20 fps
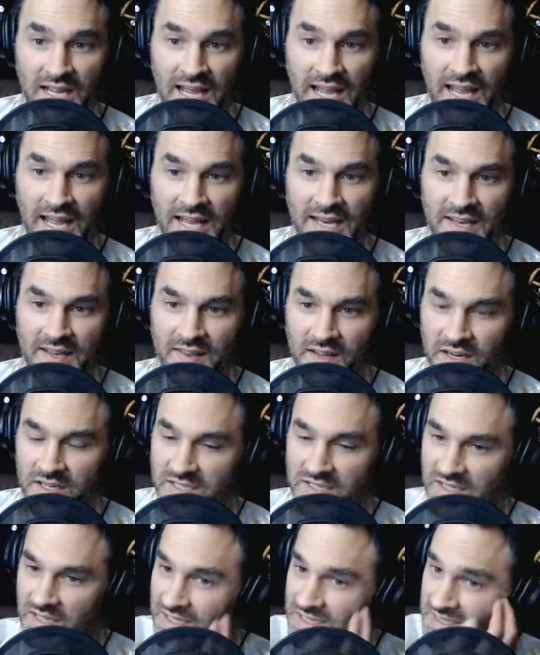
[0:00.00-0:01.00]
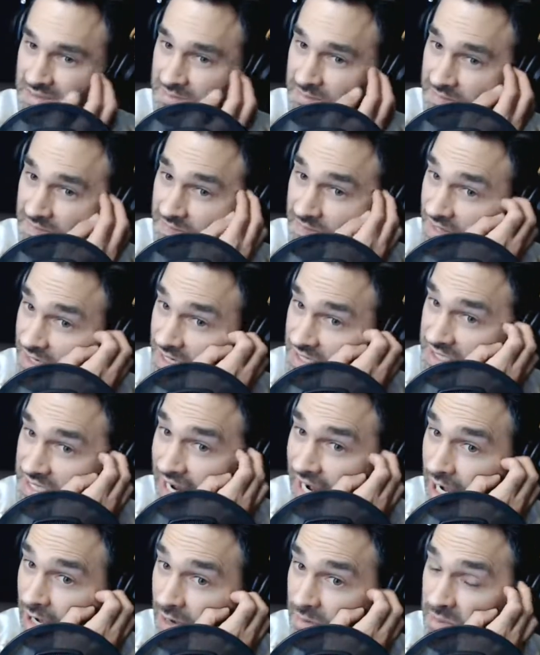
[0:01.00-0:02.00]
And there's
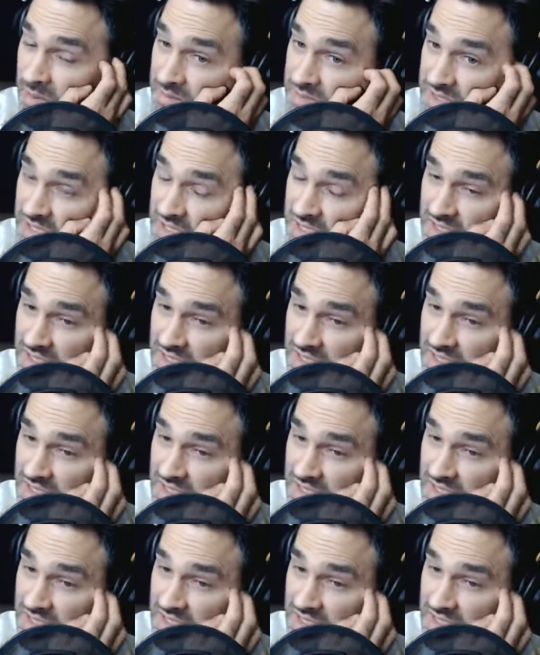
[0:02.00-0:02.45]
albums,